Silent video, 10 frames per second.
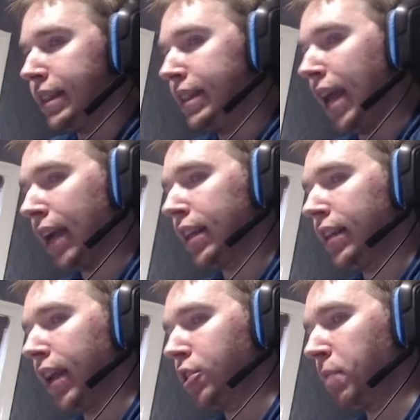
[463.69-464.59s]

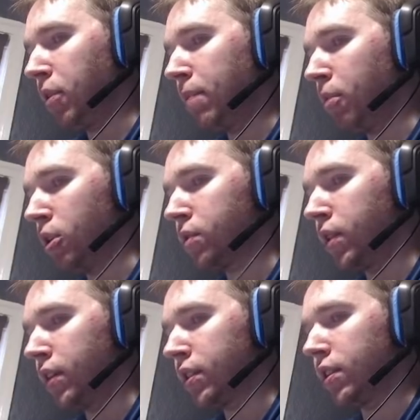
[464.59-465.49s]
Technically, I should be reimbursed for
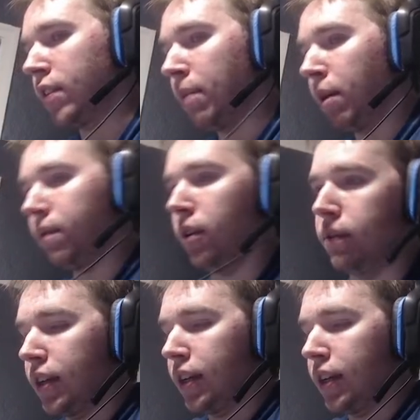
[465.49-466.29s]
this because it's not my fault.